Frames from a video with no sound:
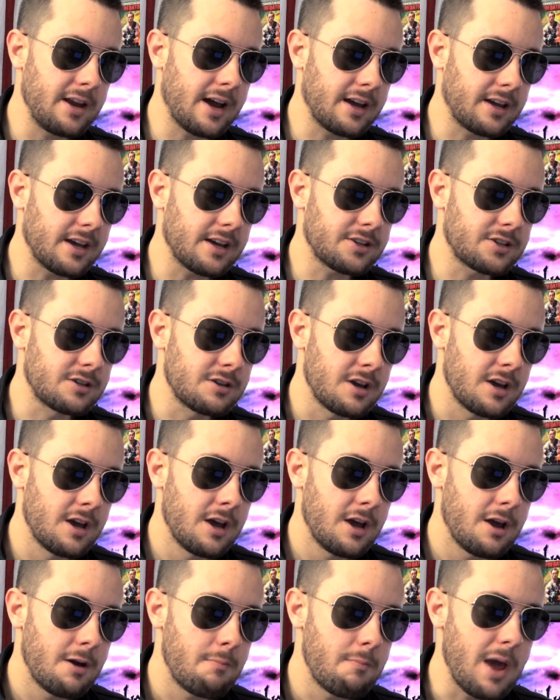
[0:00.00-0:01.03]
guess
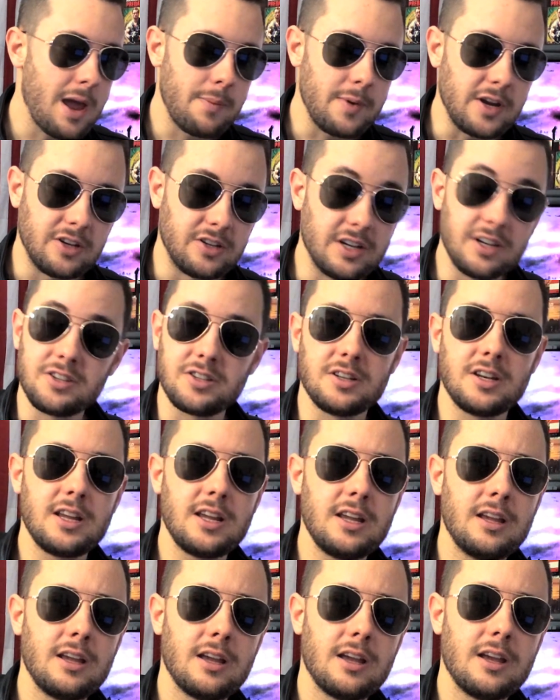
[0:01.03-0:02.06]
maybe Disney